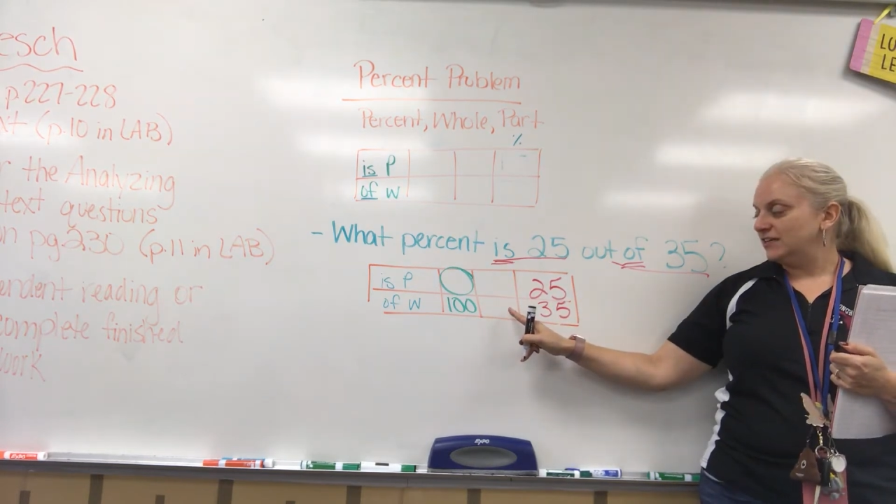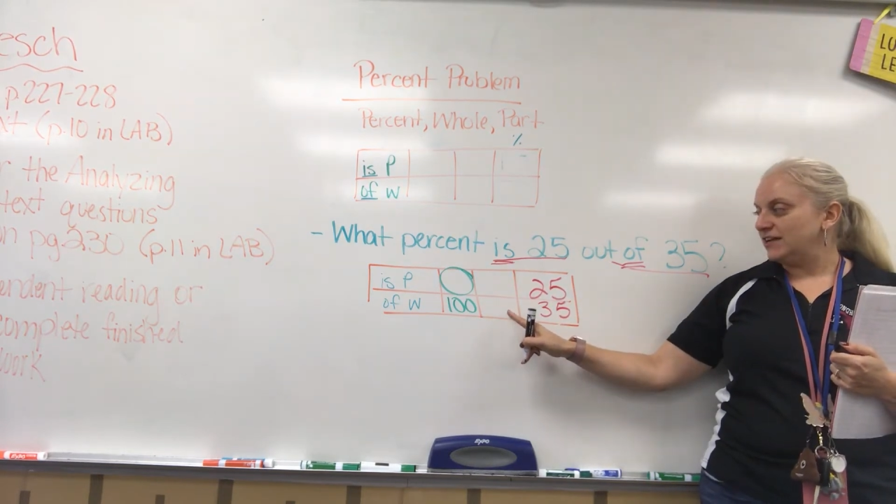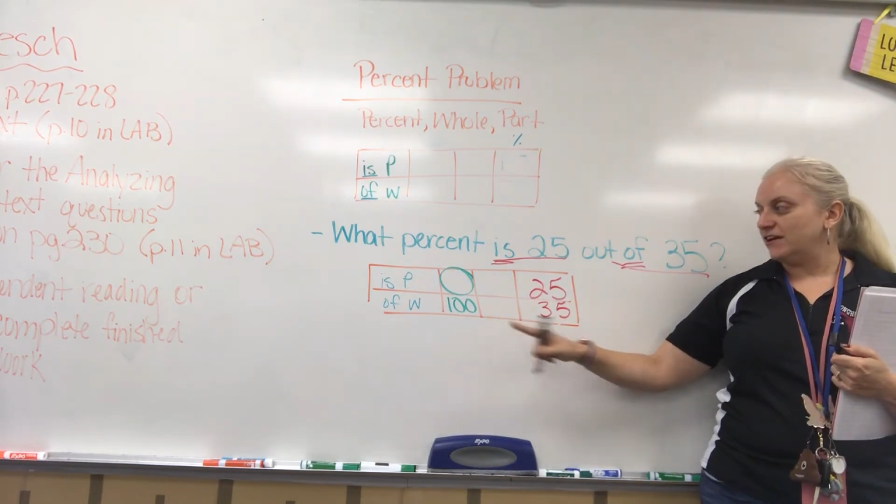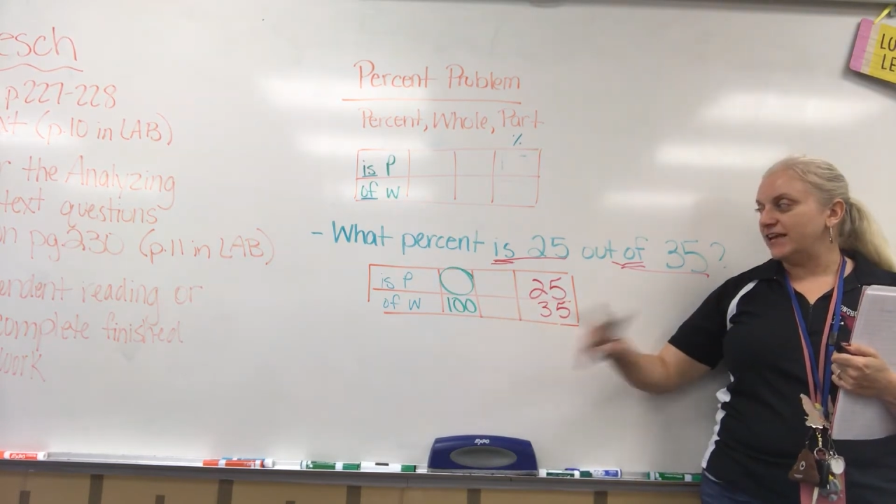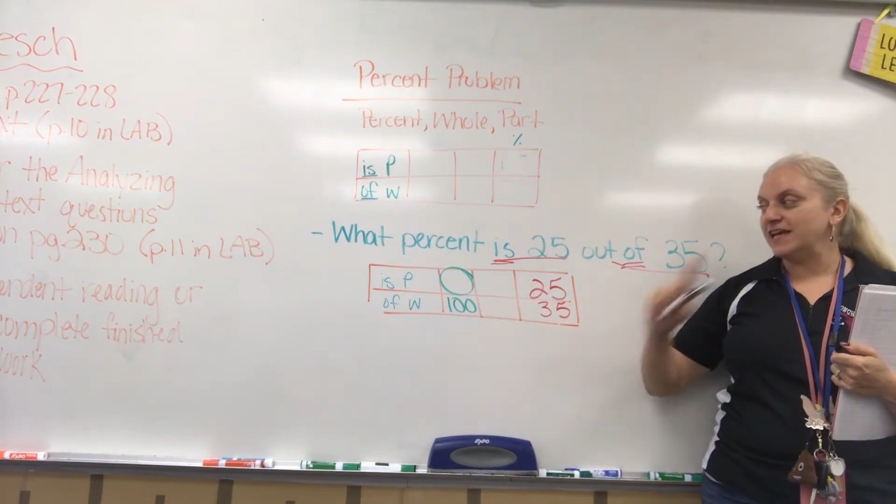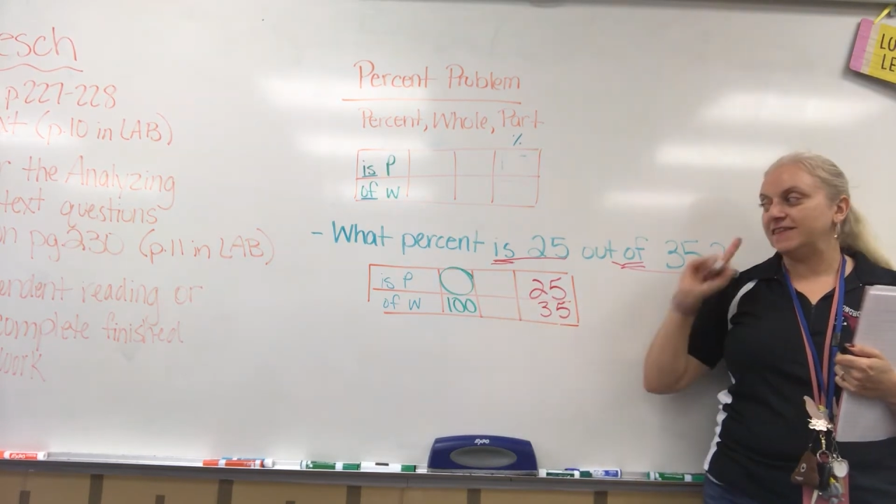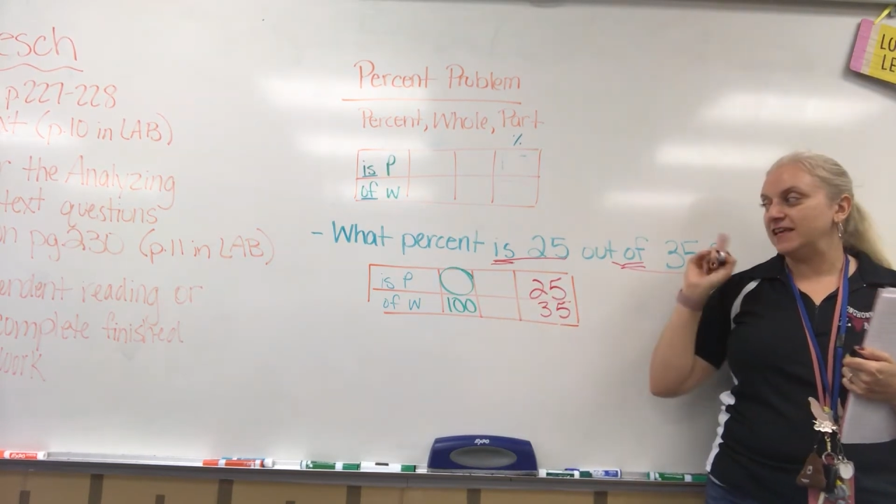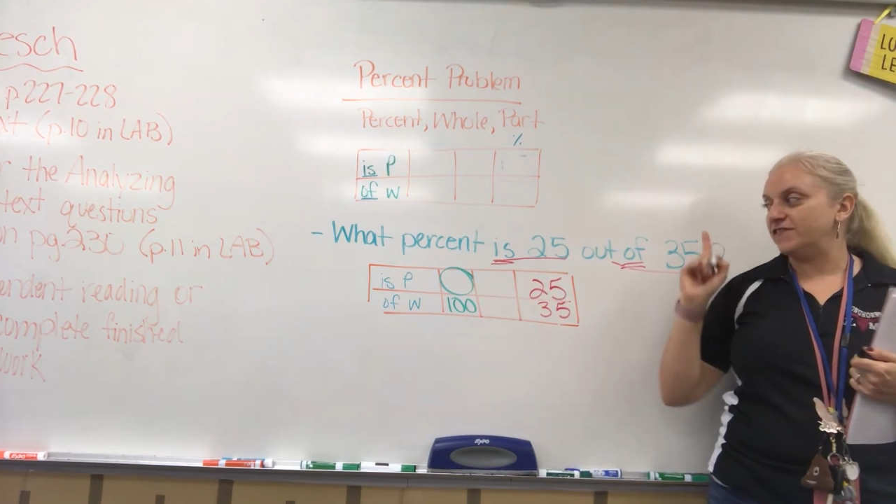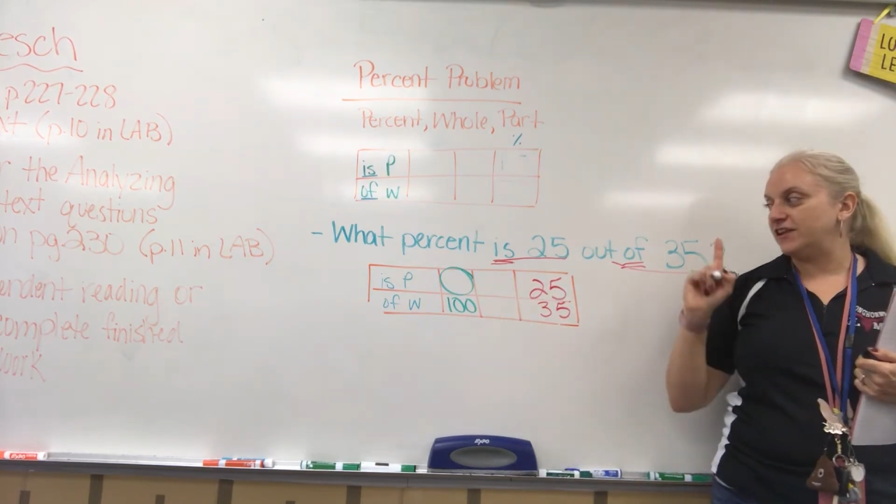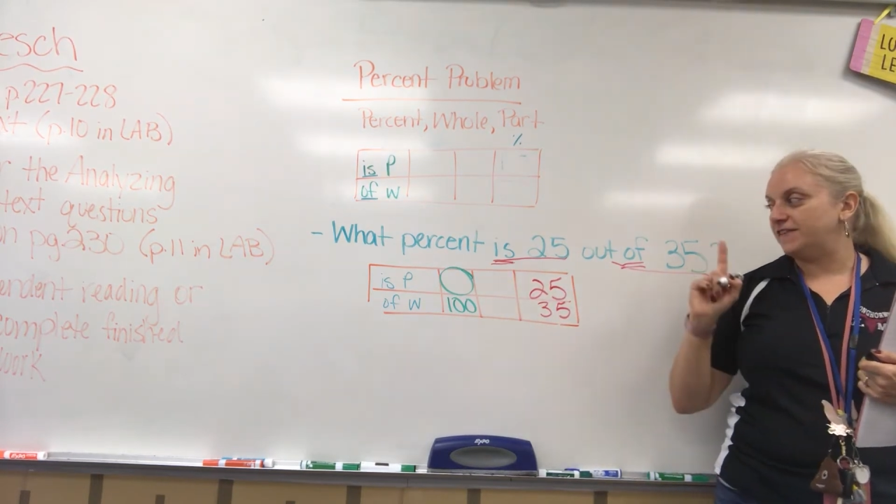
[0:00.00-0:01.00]
Now I can't
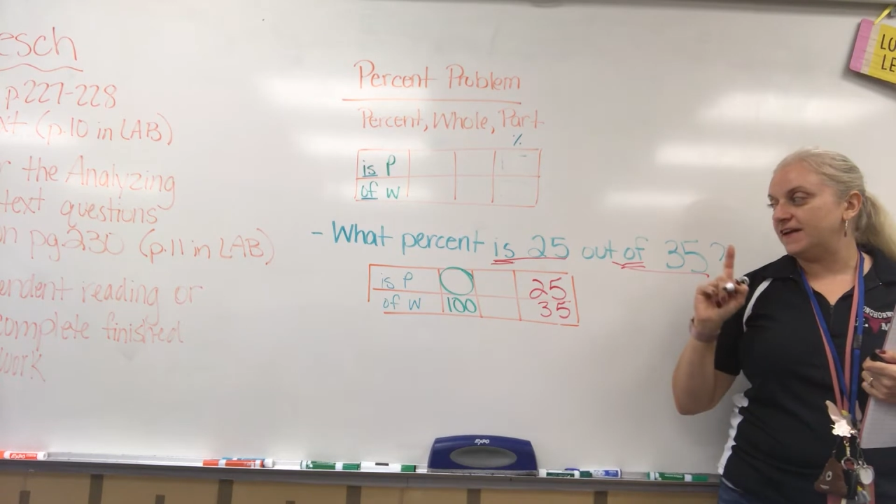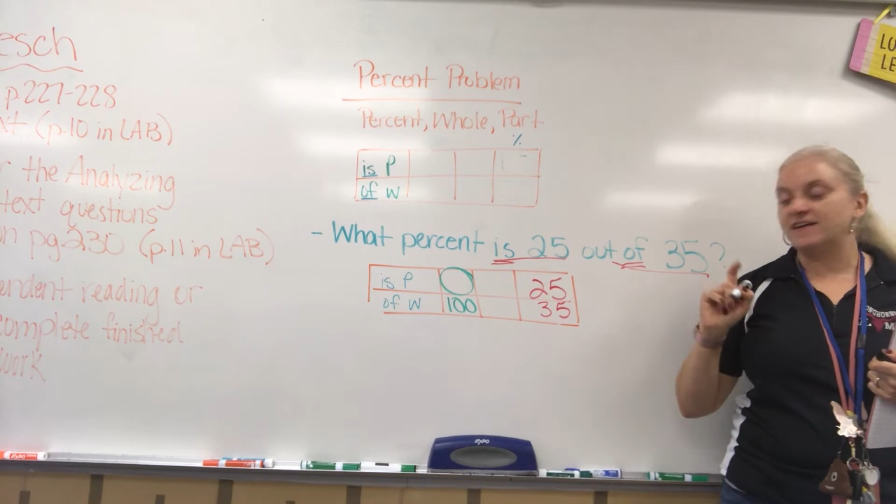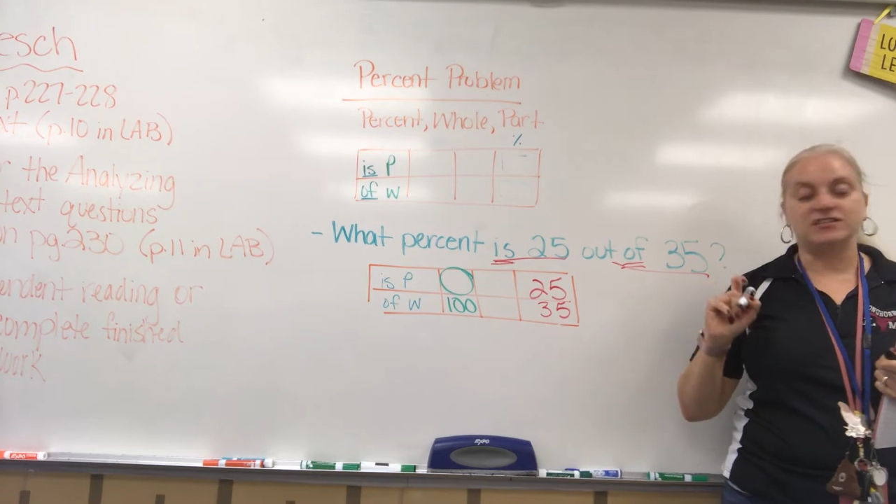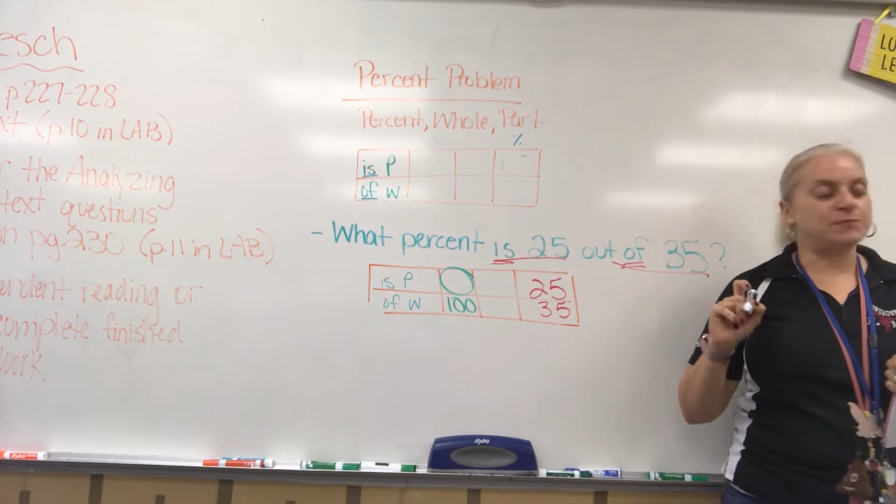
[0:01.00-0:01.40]
think of anything else,